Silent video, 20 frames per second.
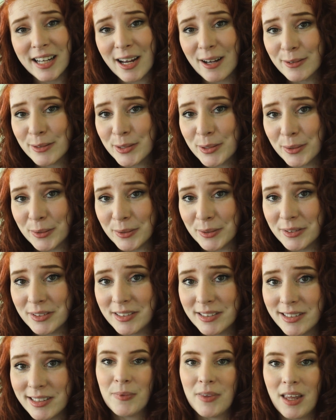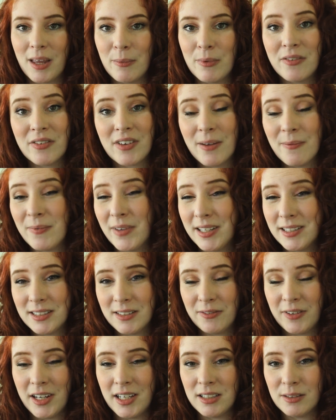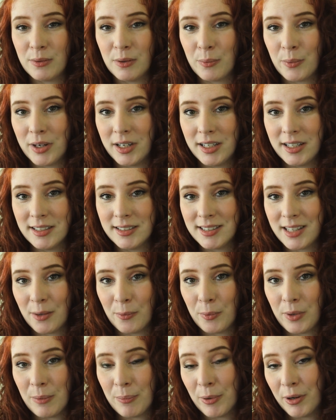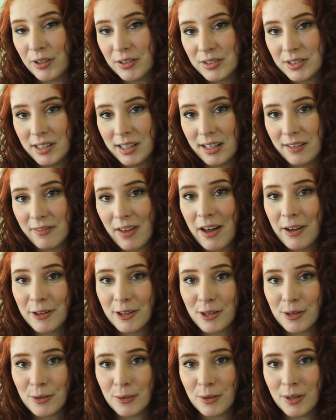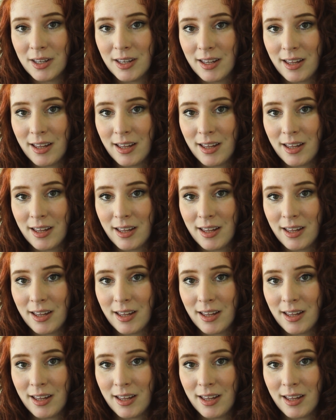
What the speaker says: households, and we've come face to face with what it is that we personally value,